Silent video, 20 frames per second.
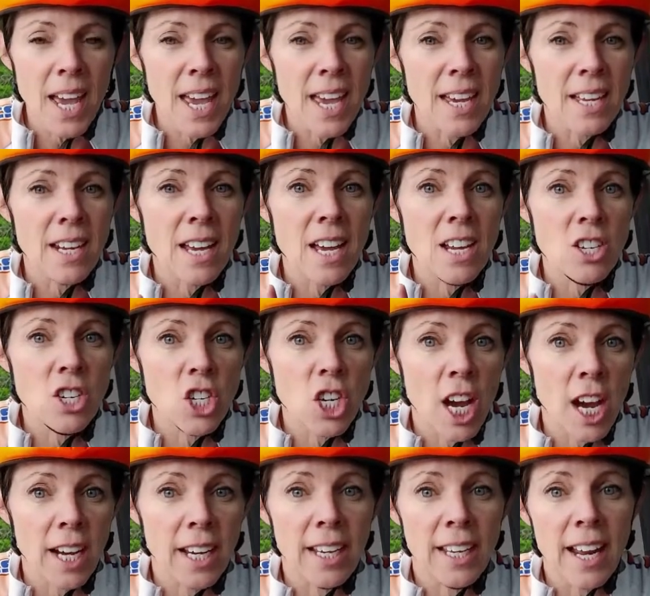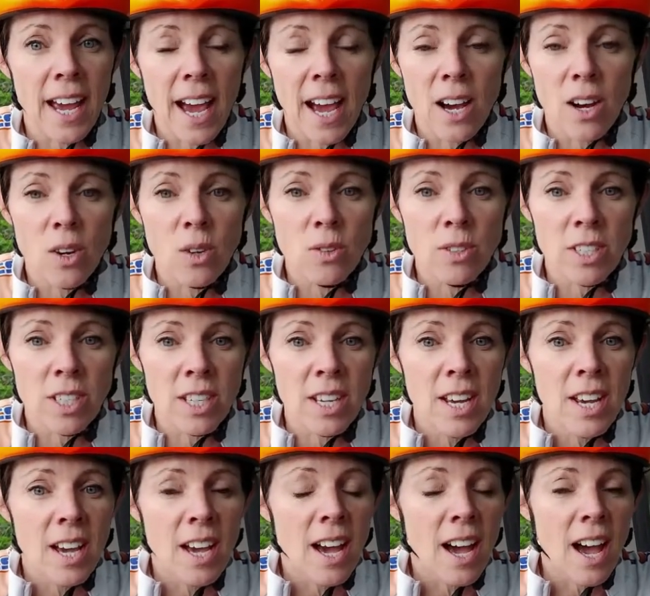and check it out.
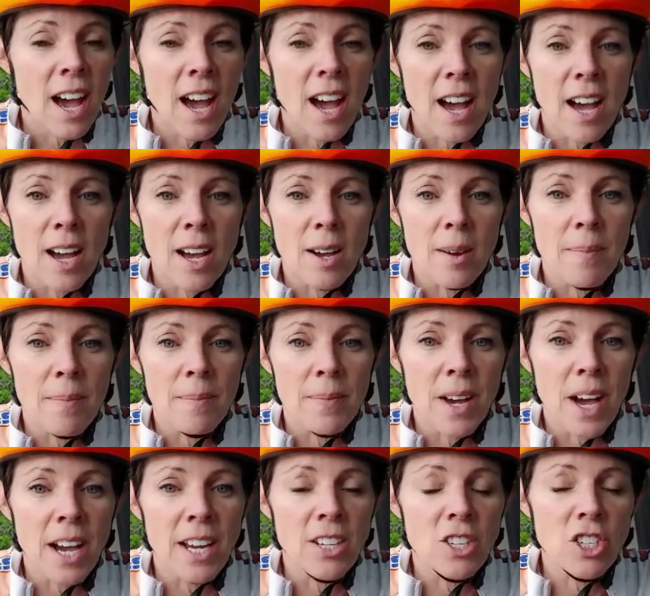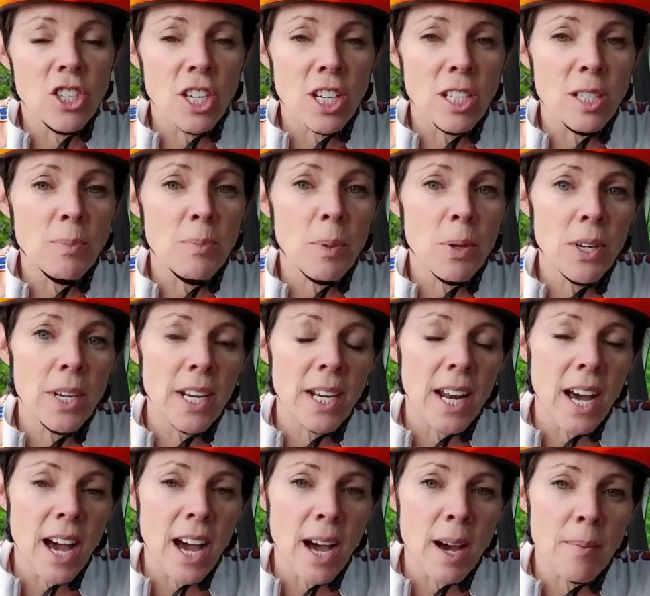I just put
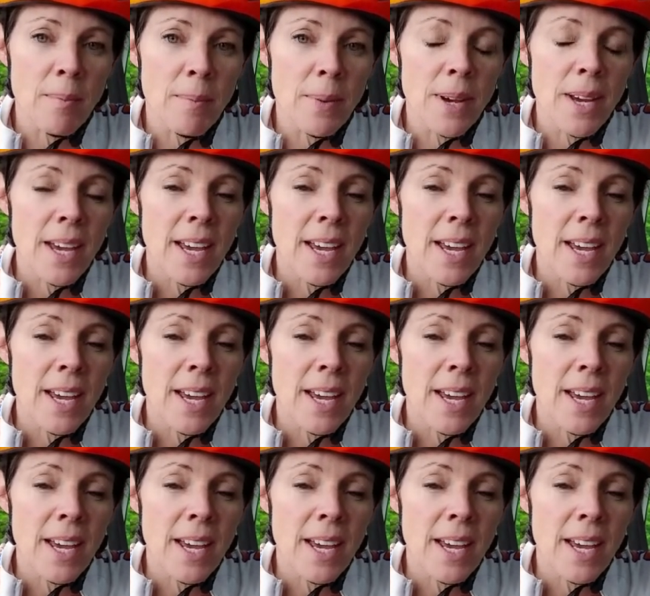it up.